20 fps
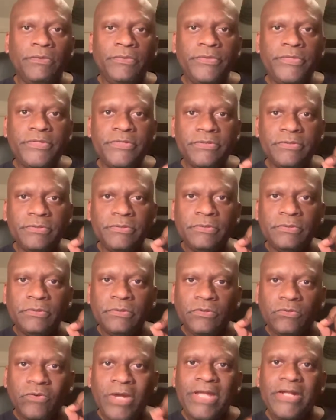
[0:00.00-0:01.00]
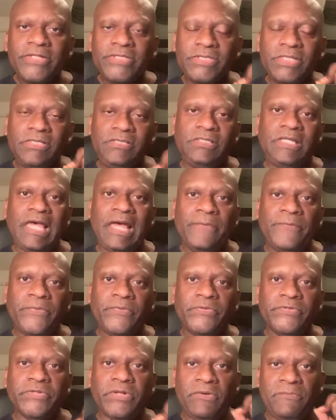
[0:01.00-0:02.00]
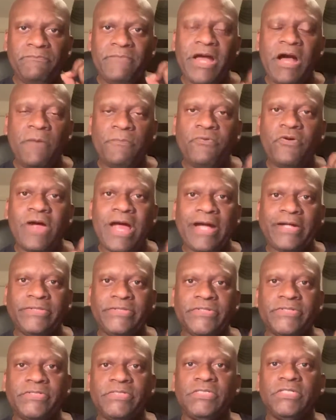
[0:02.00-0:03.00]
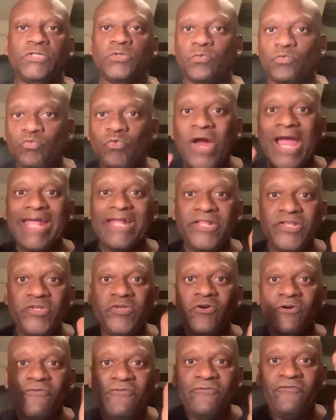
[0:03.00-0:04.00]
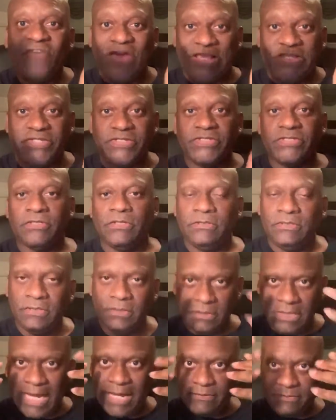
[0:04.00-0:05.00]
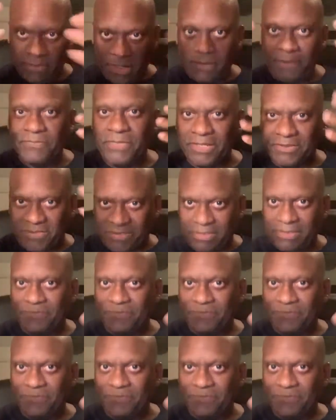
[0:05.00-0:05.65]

The greatest example of malpractice sits right in your face. Not I'm not